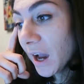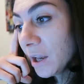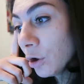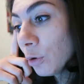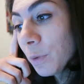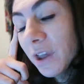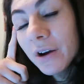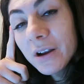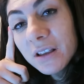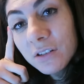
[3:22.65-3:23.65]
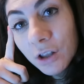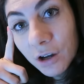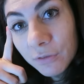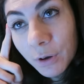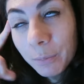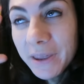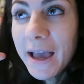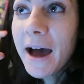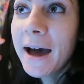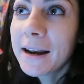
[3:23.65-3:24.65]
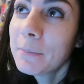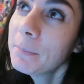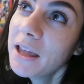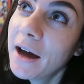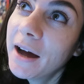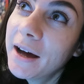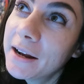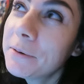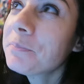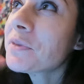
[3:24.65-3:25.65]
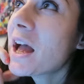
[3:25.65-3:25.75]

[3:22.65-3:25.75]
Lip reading: I know PR is love, PR, PR.